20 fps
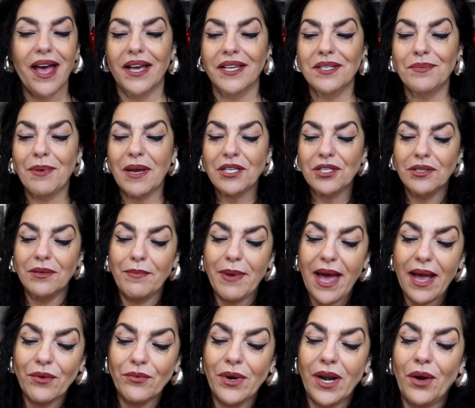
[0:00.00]
especially
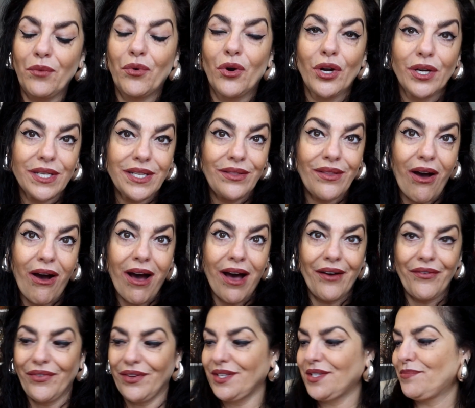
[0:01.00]
back when I worked in the
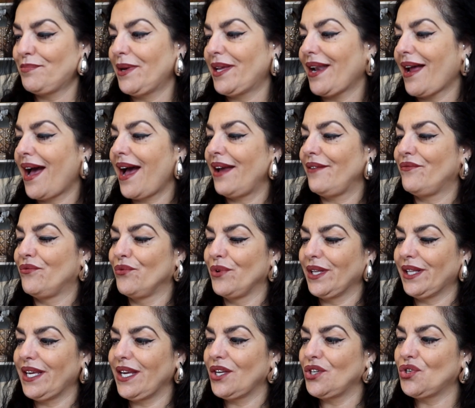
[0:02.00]
office, but I've
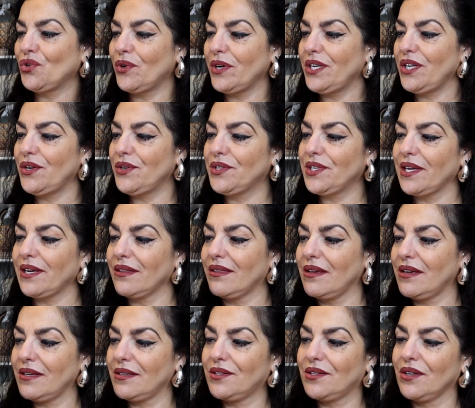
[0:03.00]
really enjoyed using
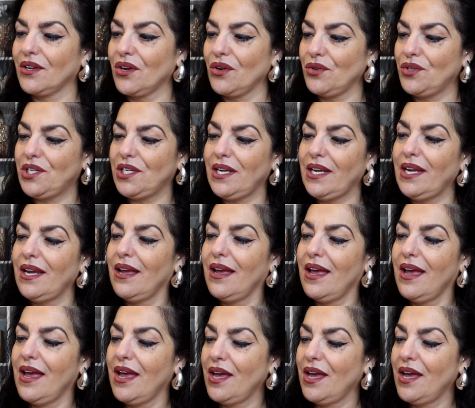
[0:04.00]
this Gucci